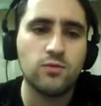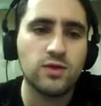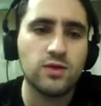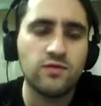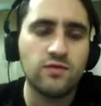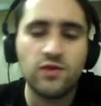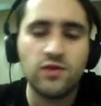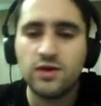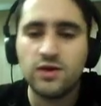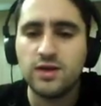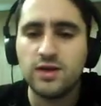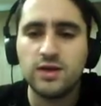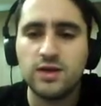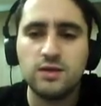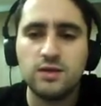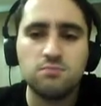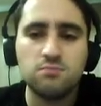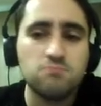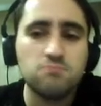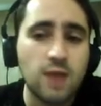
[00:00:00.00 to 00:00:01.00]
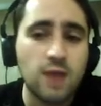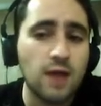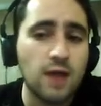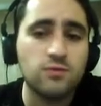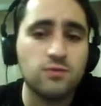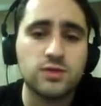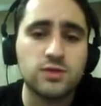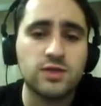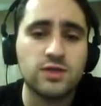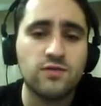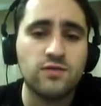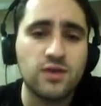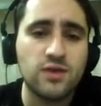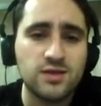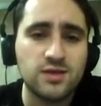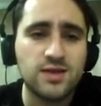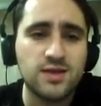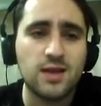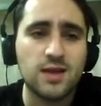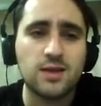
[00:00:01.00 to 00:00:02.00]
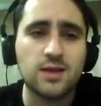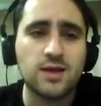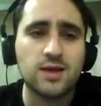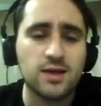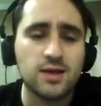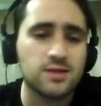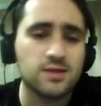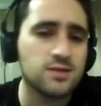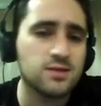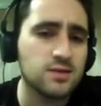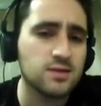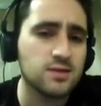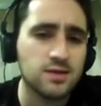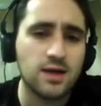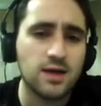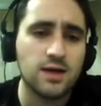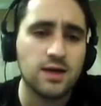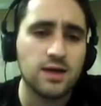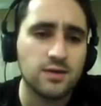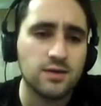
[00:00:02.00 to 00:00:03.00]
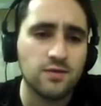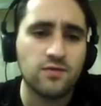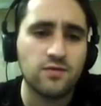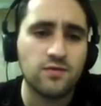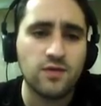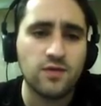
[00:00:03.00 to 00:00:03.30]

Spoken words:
a very, I would say, very delicate kind of